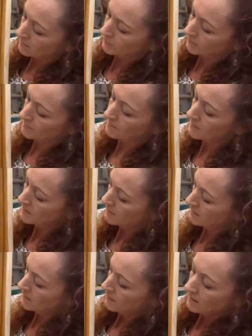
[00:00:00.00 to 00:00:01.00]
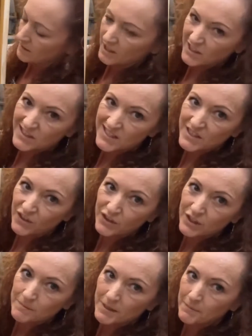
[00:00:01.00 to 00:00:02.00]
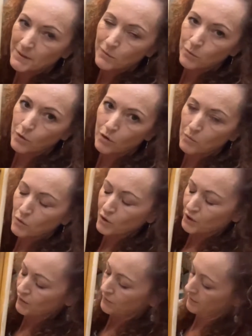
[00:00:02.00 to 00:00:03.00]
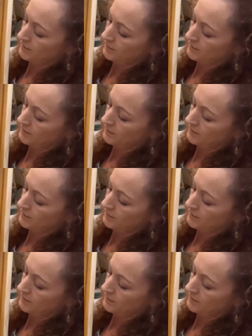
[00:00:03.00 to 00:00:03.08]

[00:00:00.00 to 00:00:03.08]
them. I kind of just soak them in a bit of warm water, and